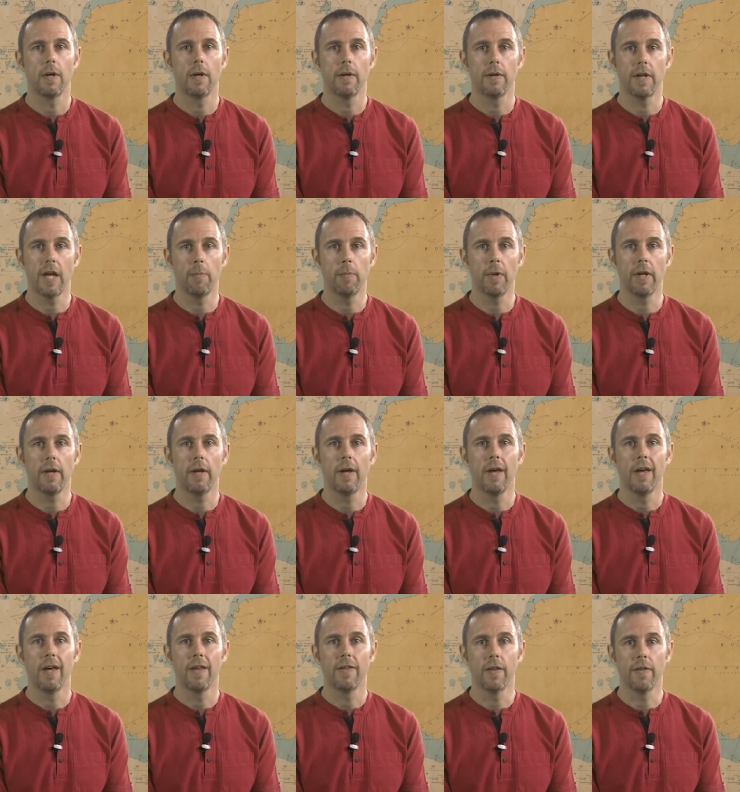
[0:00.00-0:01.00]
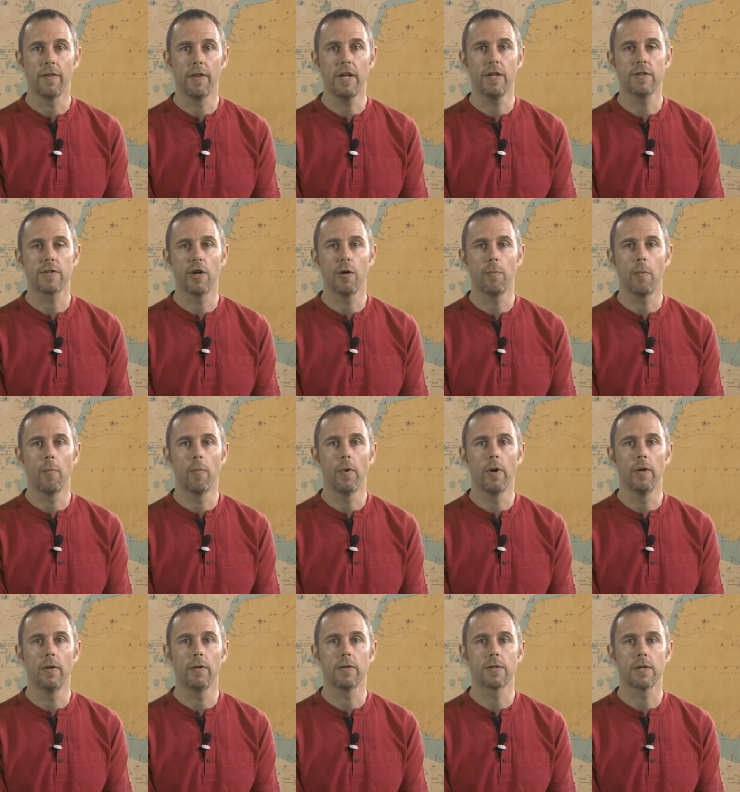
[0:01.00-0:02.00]
Namely, that these urban
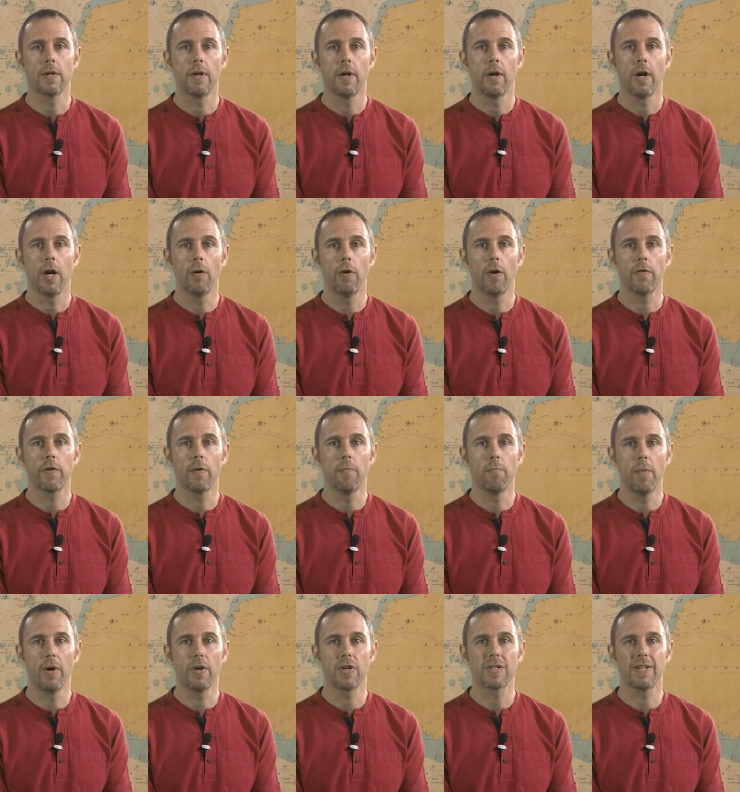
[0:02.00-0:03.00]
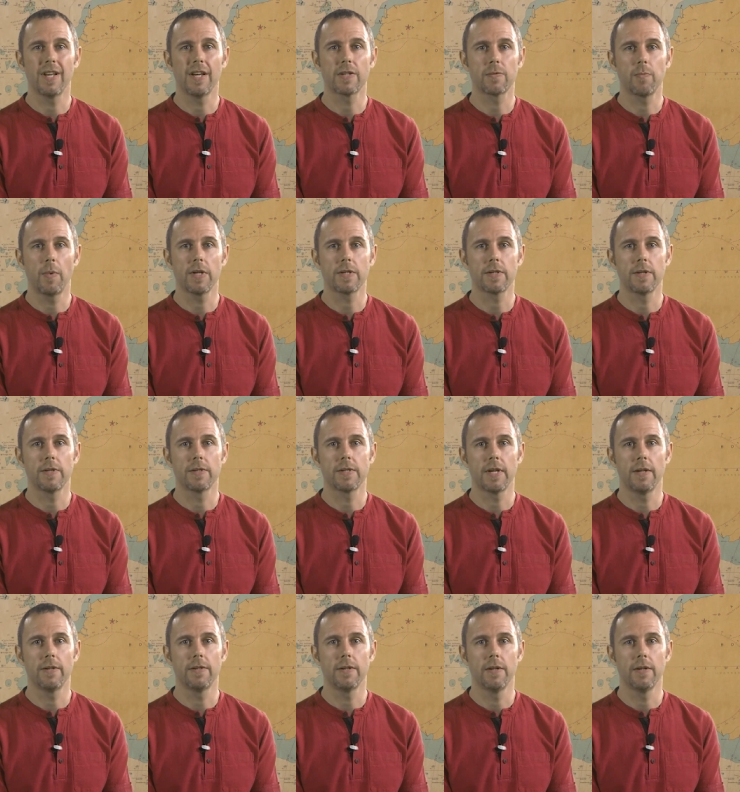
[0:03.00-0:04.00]
worlds are often much less
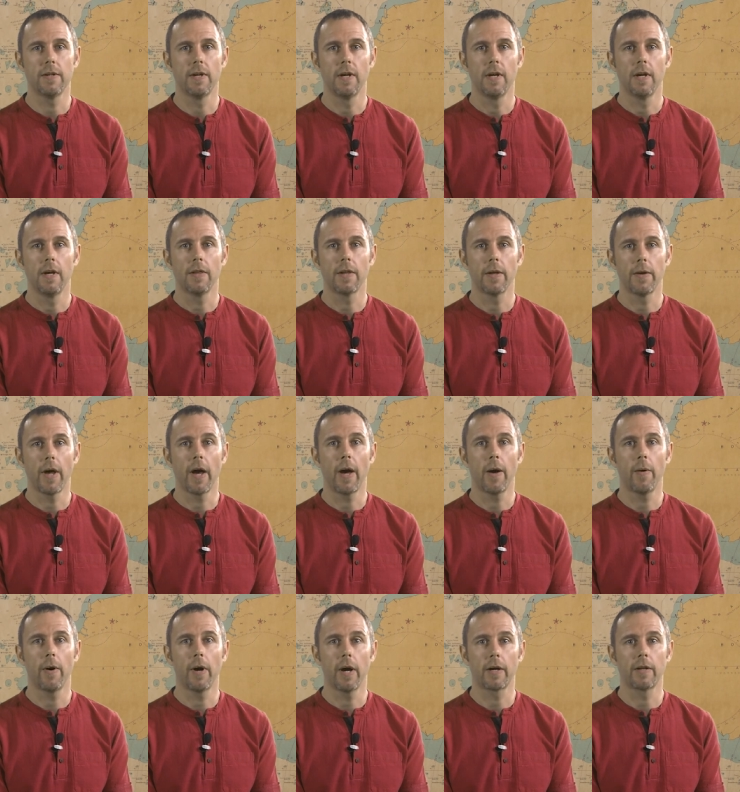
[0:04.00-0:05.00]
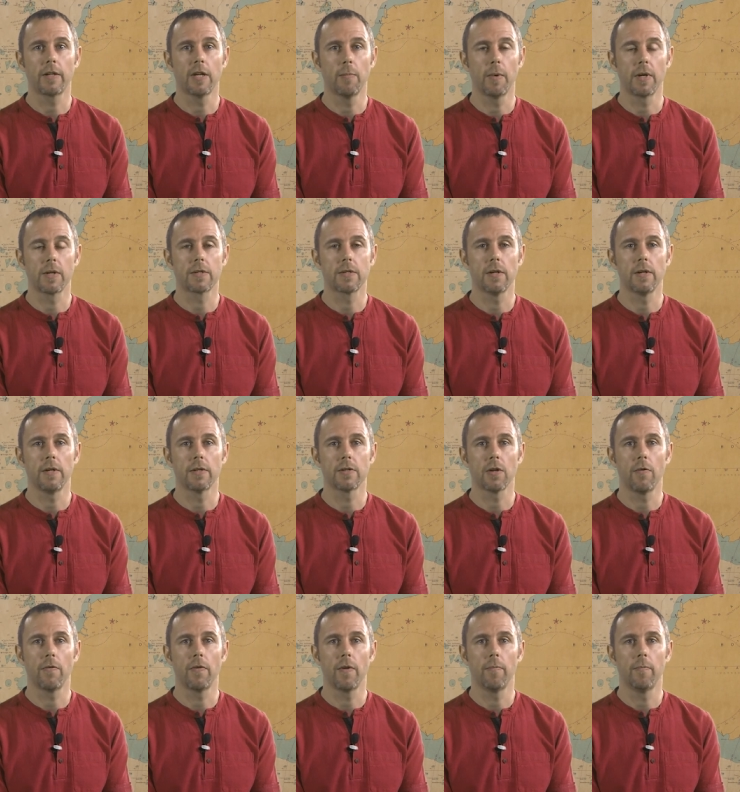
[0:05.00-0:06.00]
Western-centered than our academic studies
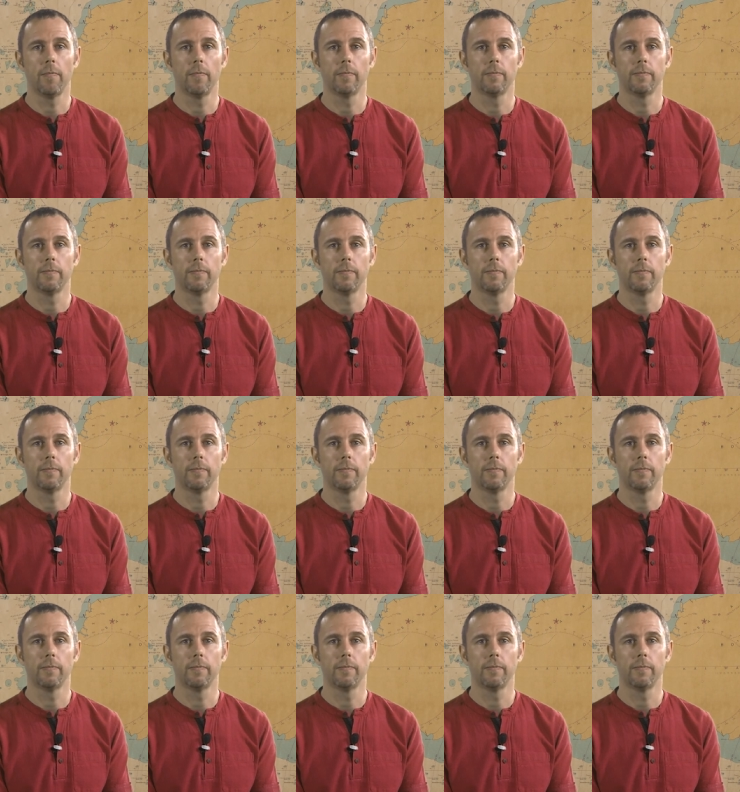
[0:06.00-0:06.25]
of them.